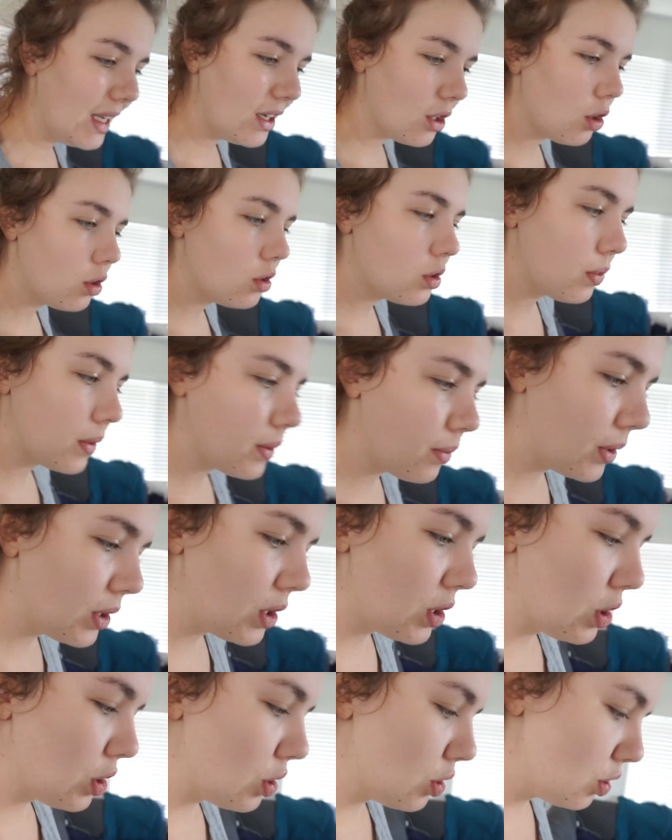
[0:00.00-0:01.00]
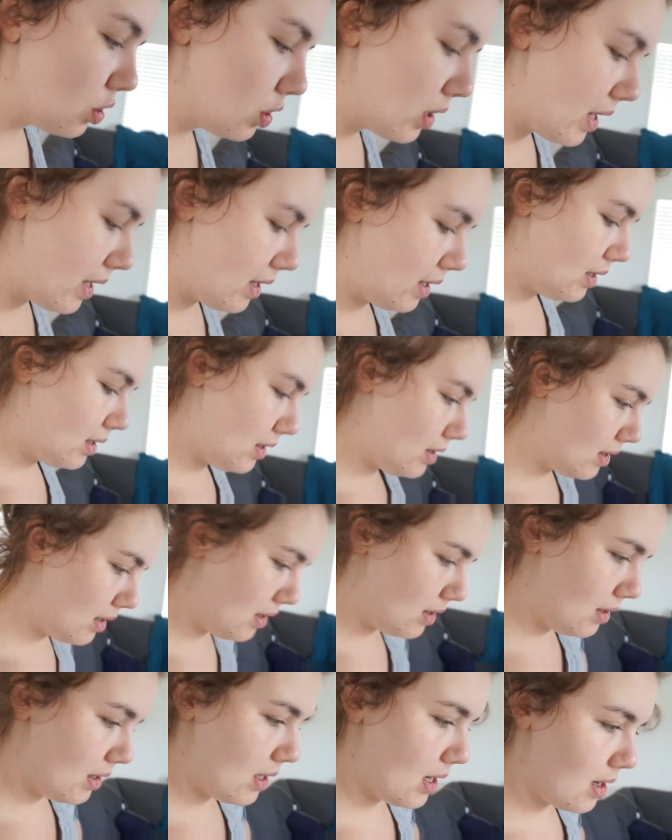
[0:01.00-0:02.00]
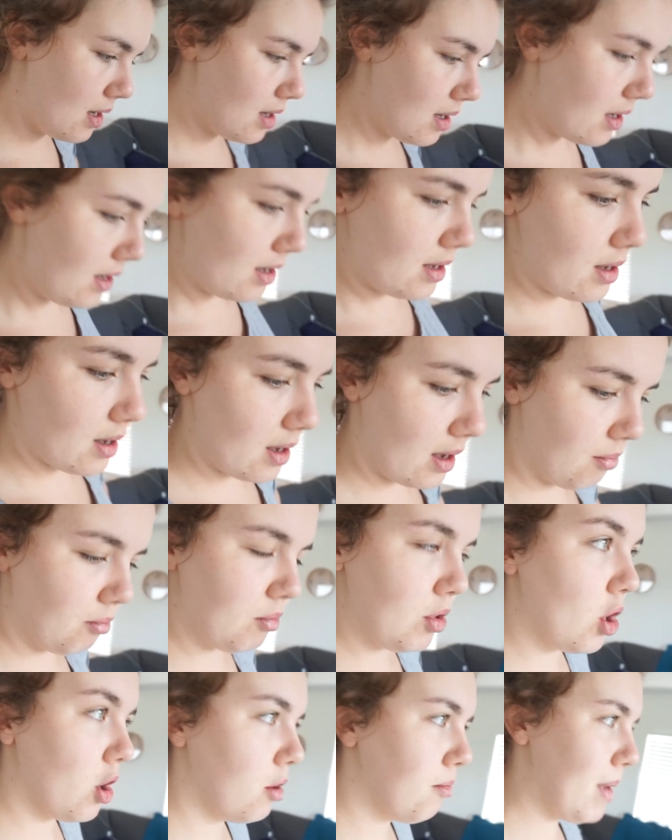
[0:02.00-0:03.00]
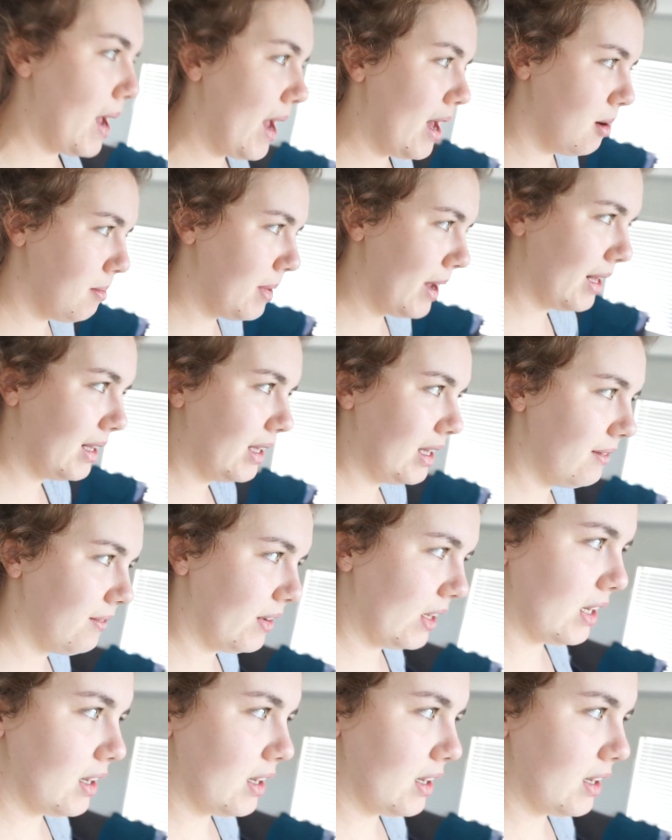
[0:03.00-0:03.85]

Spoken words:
it knows what it wants to do and I'm not mad about leaving